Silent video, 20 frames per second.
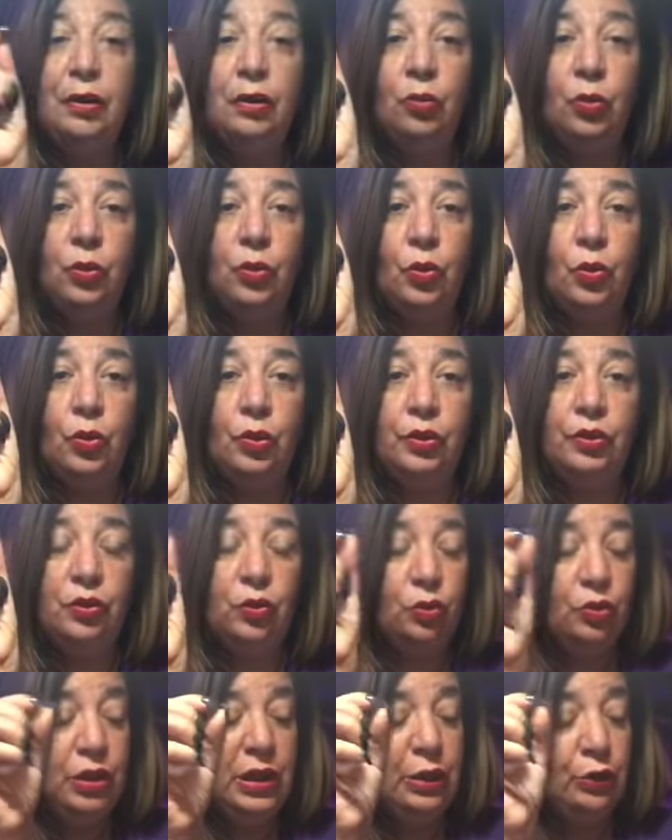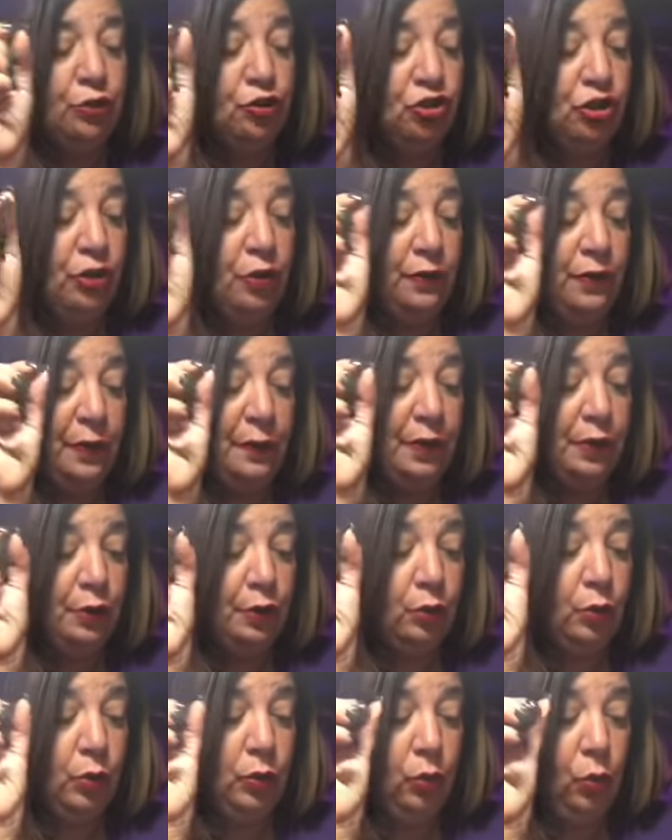good with words, or he or she are very
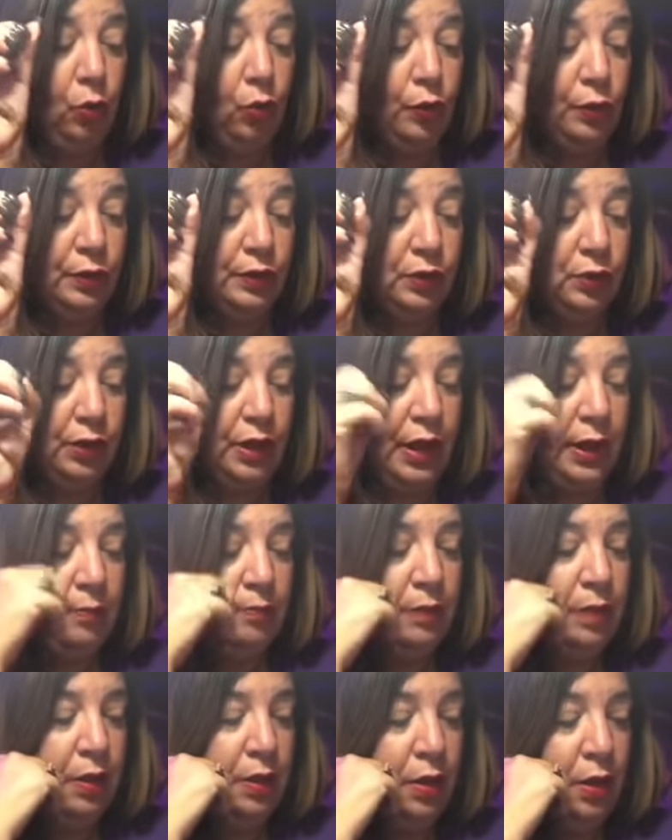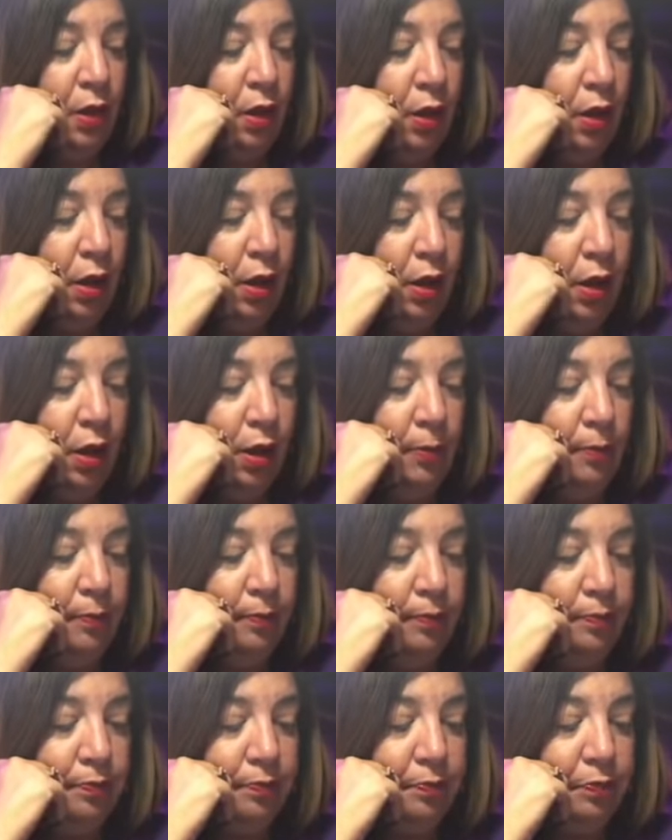good with words, okay?
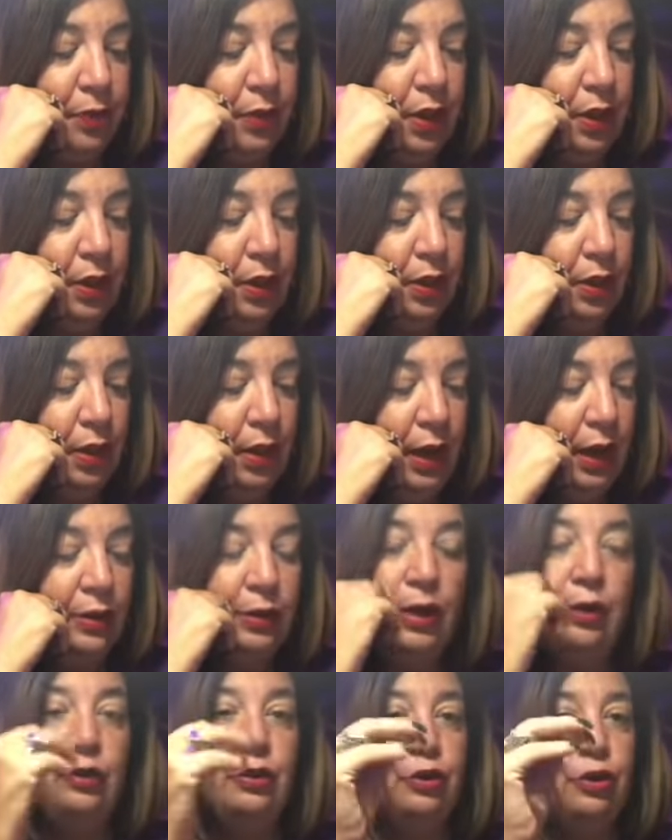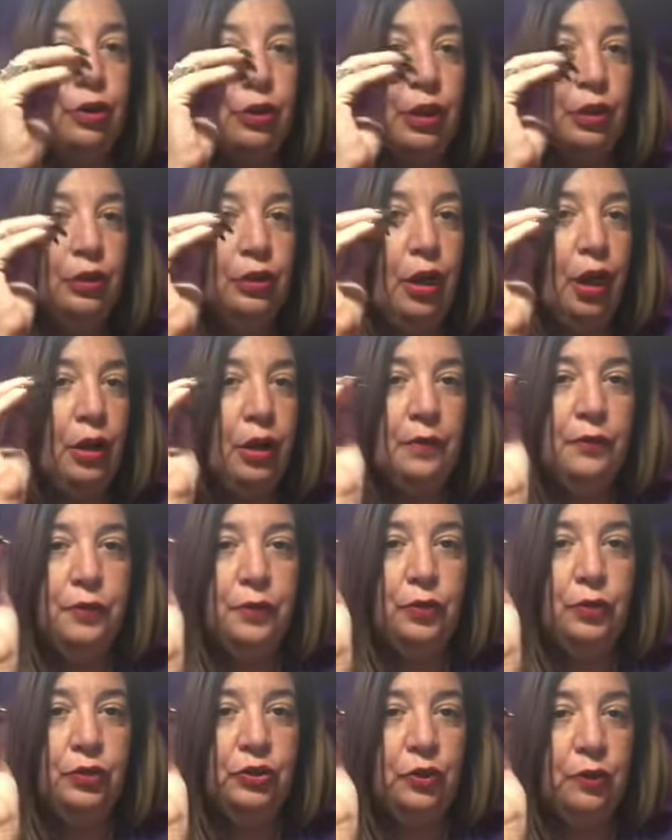Um, and they're, they're not
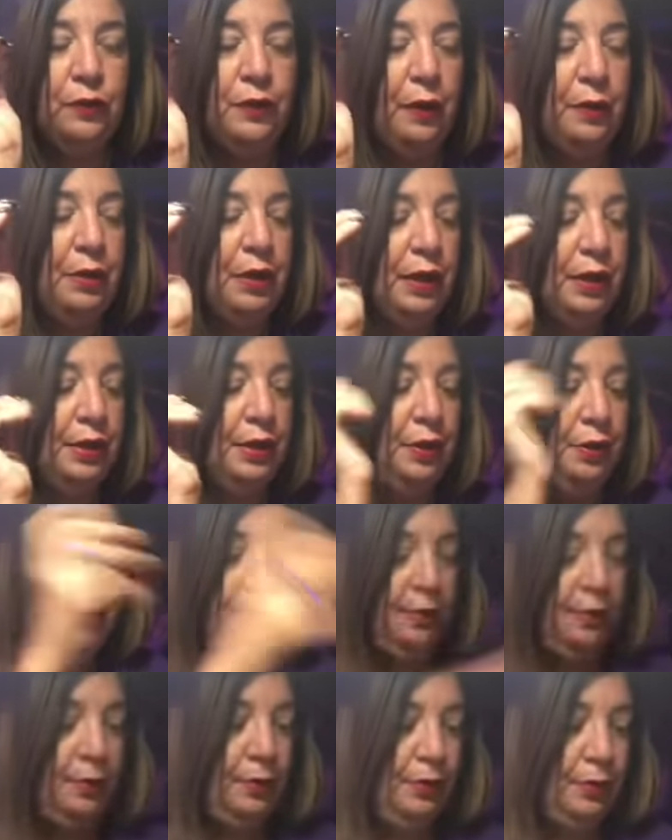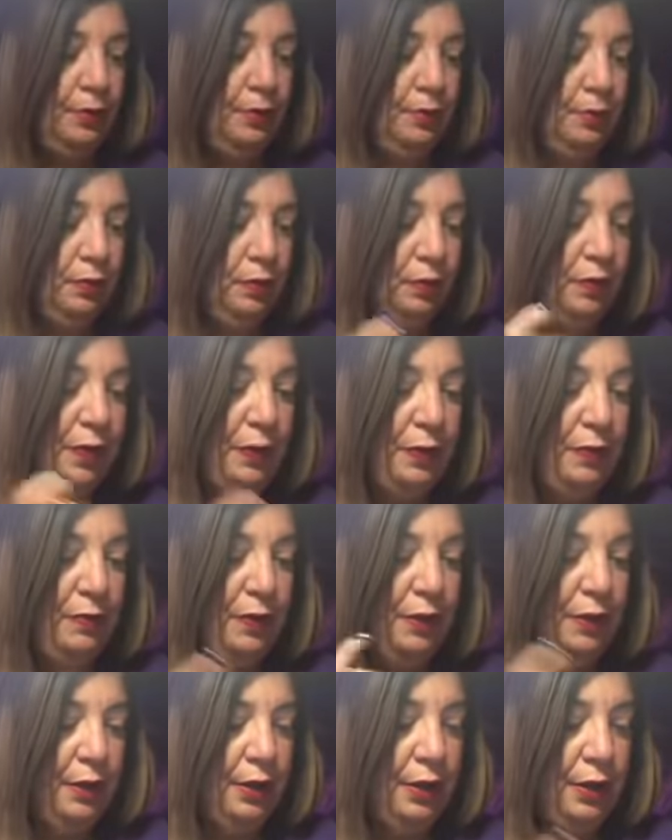confused, they're very clear, very,
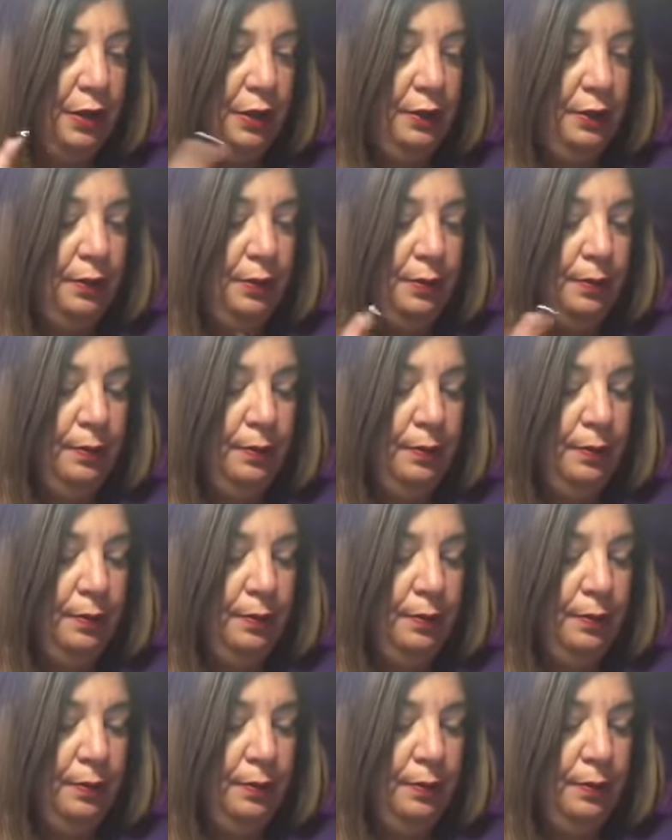very clear.